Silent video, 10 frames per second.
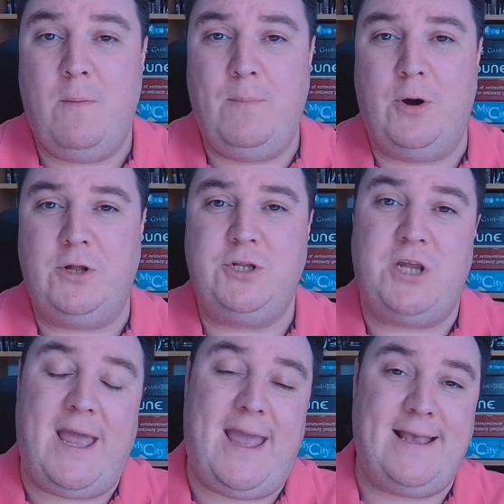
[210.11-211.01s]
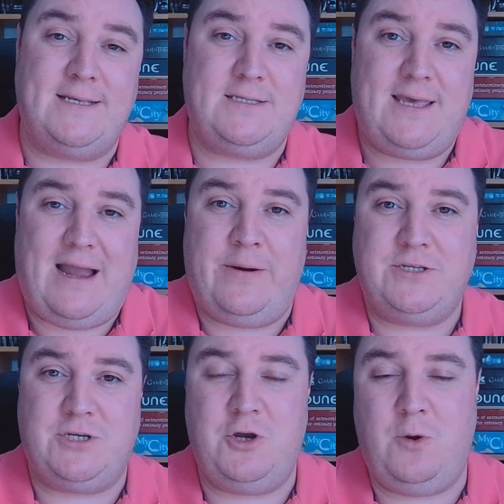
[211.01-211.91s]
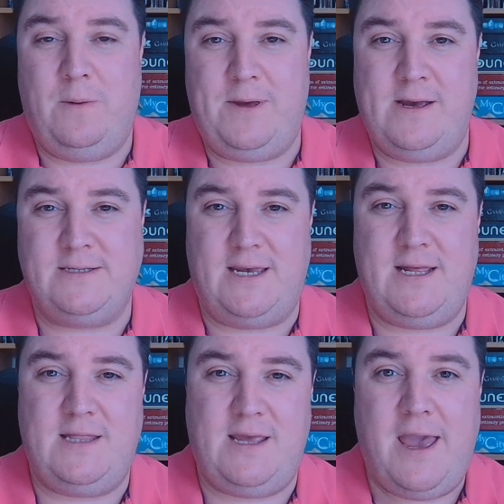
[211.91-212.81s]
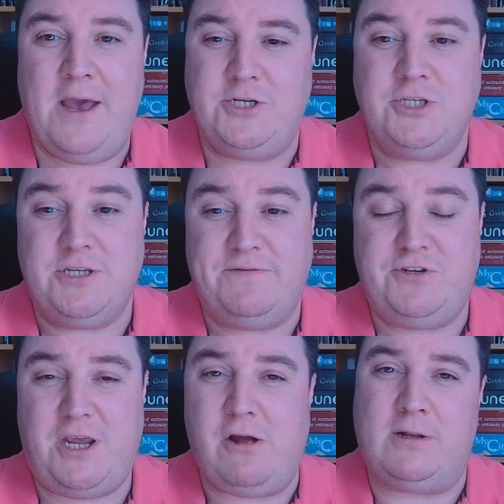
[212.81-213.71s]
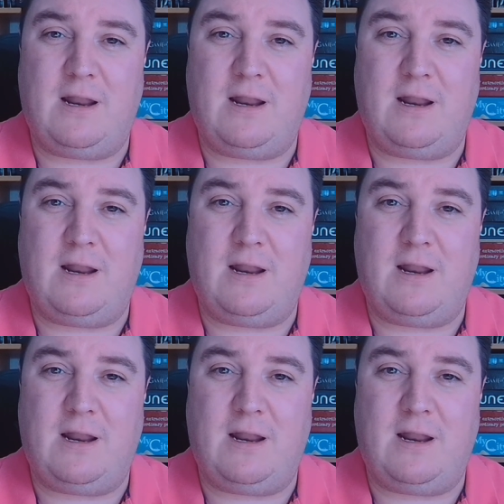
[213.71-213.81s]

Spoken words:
but it is the character who appears in the Agents of S.H.I.E.L.D.,